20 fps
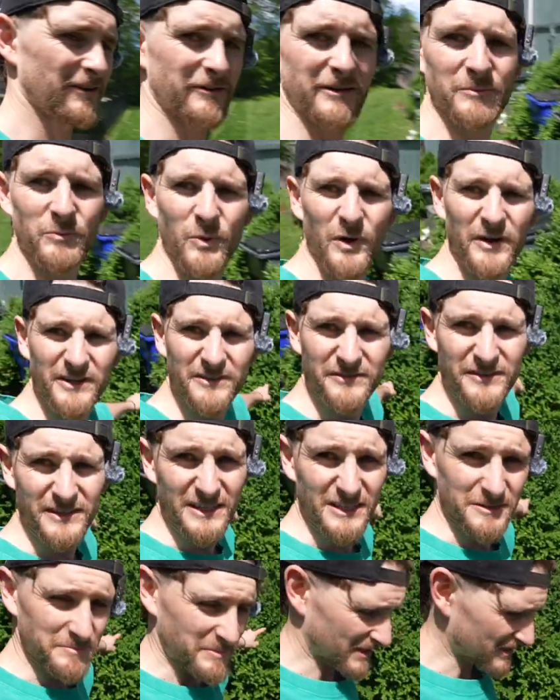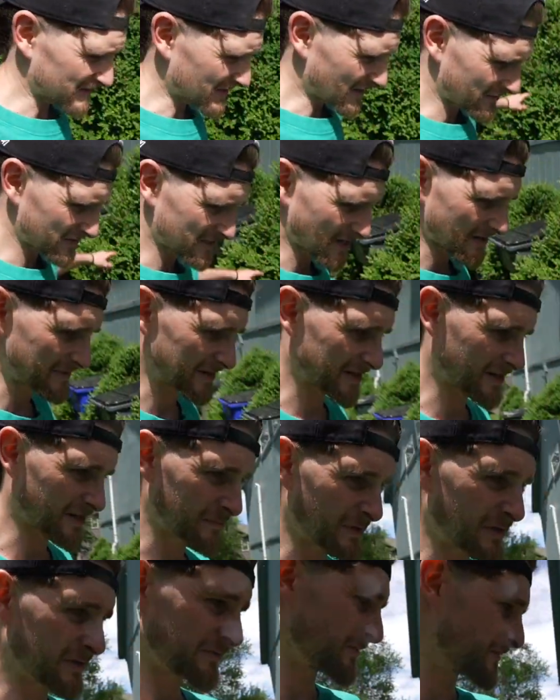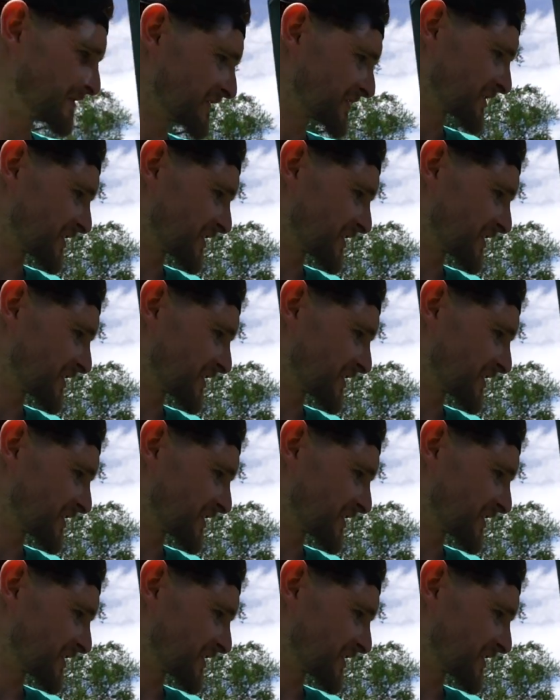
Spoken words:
They're in one of these because every time I come home from the